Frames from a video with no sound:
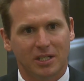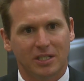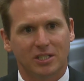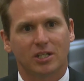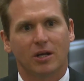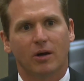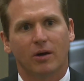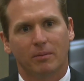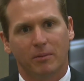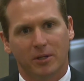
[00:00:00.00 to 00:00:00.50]
It's
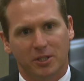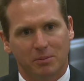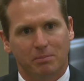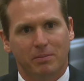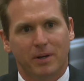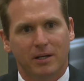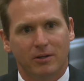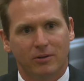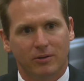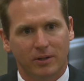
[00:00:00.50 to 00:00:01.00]
going much
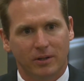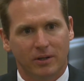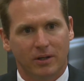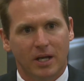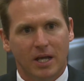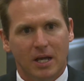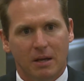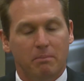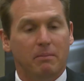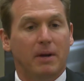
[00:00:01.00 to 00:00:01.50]
better in
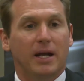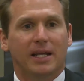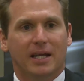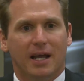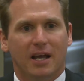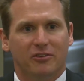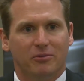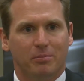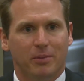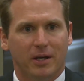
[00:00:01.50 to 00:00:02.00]
many
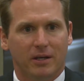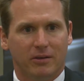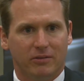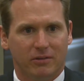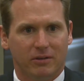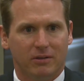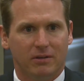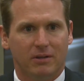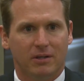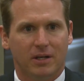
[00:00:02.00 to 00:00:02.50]
aspects,
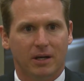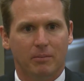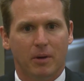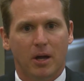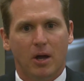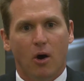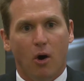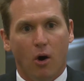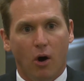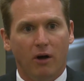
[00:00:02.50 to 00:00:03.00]
and
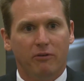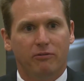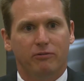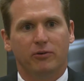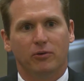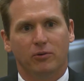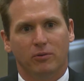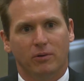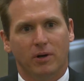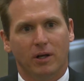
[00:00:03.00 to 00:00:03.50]
I
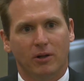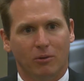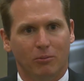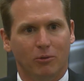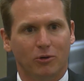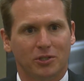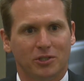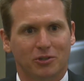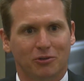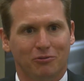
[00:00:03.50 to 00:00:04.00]
feel a lot
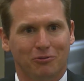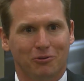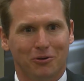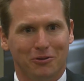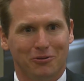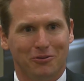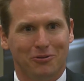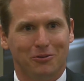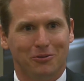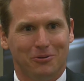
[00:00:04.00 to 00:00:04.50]
more
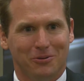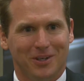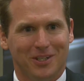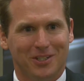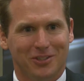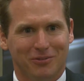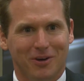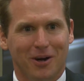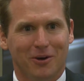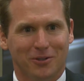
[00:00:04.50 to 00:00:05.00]
self-worth too
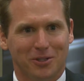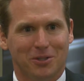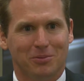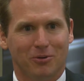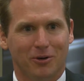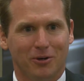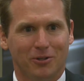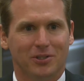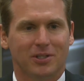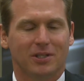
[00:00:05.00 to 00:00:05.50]
as far as the
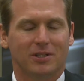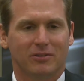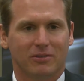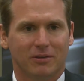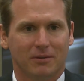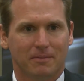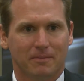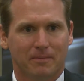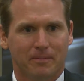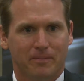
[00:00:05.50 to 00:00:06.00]
process.